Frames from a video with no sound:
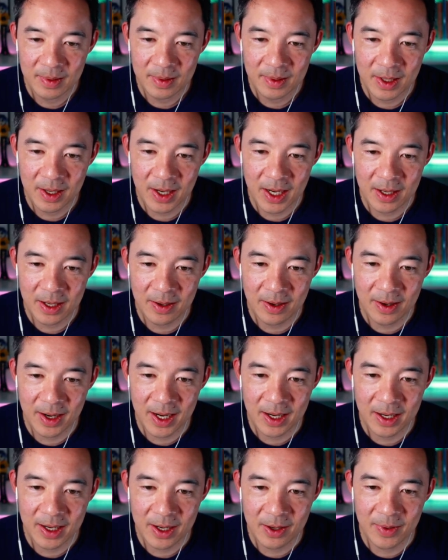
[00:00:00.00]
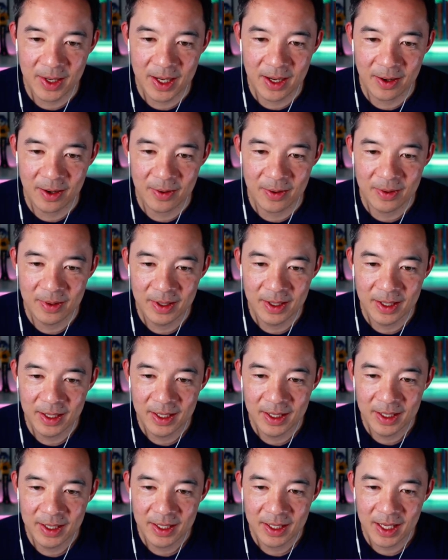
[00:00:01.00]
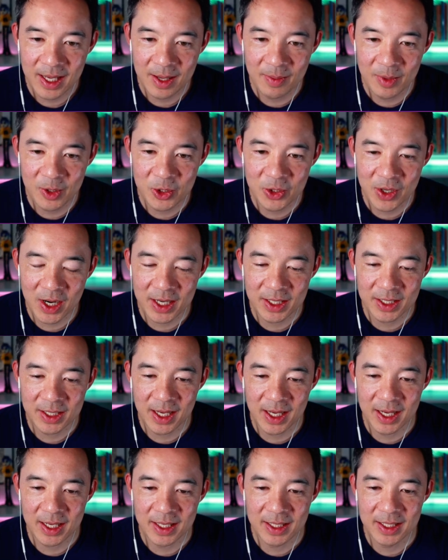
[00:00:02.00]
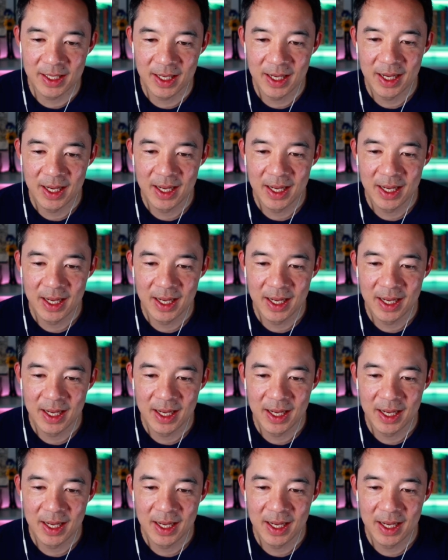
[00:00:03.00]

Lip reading: All right, here we go. Emo Trash says,